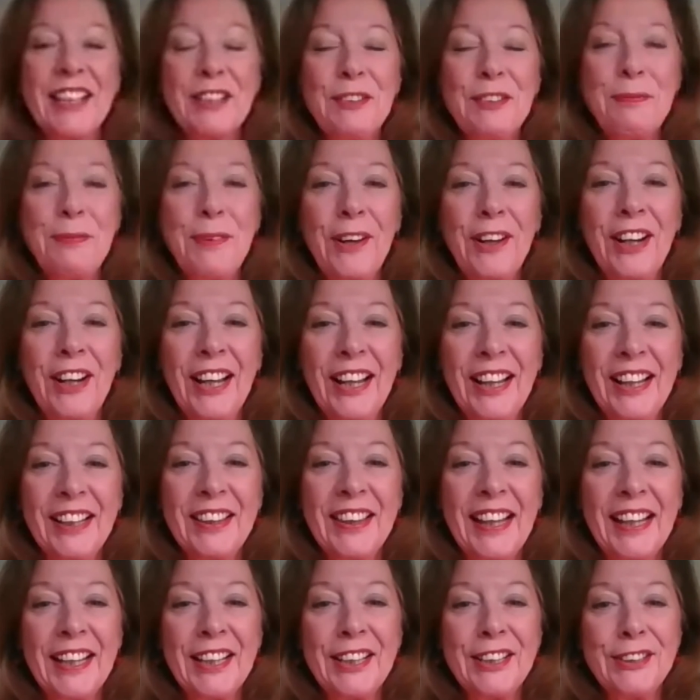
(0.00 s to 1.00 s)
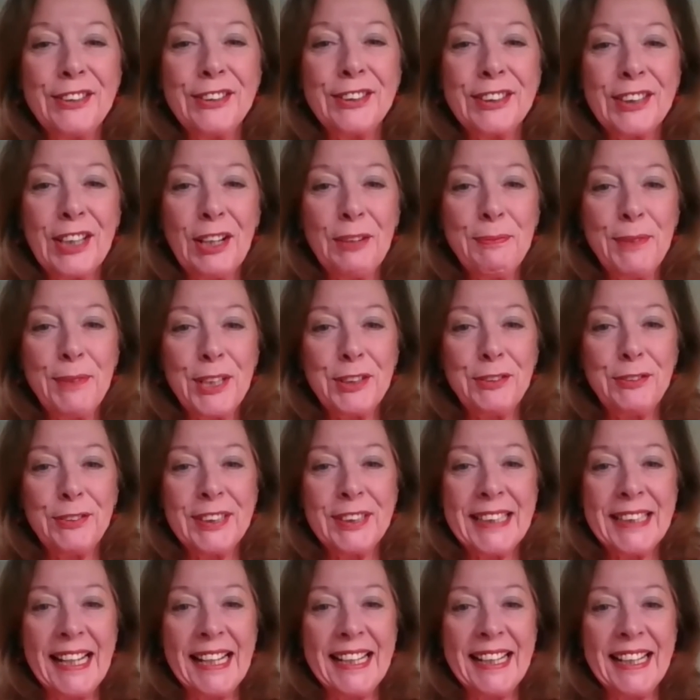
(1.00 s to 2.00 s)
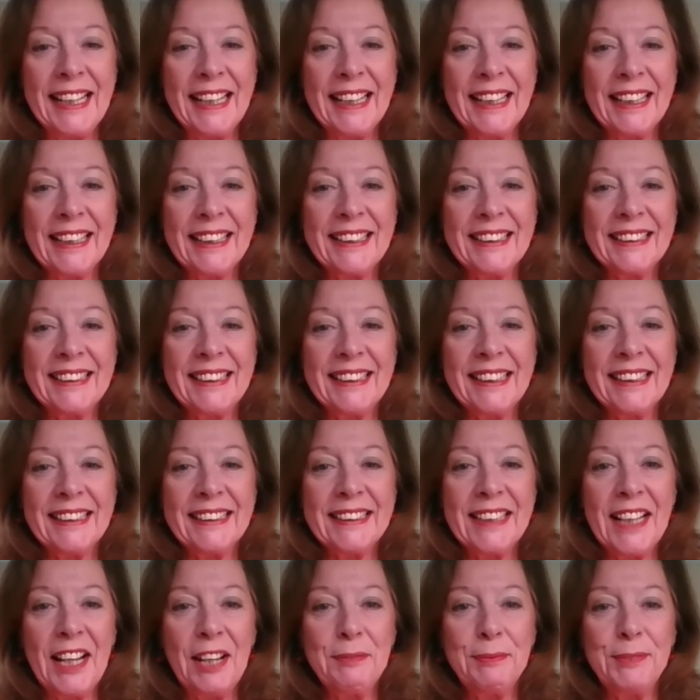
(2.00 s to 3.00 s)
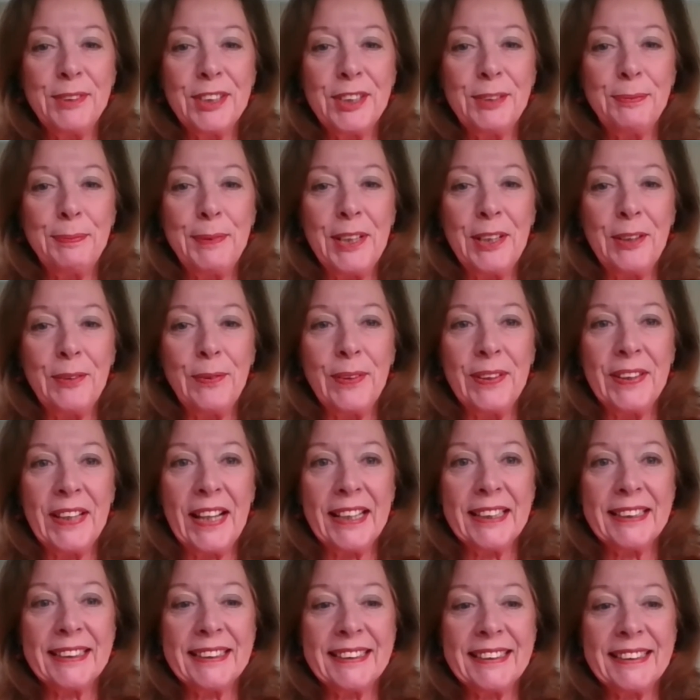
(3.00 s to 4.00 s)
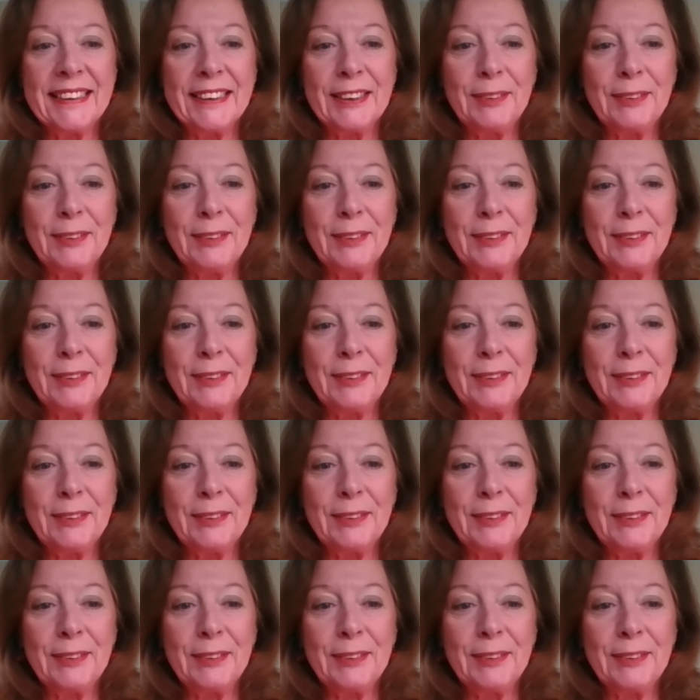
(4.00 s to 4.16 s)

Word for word: Paula. Thank you so much for taking the, the time to speak with us this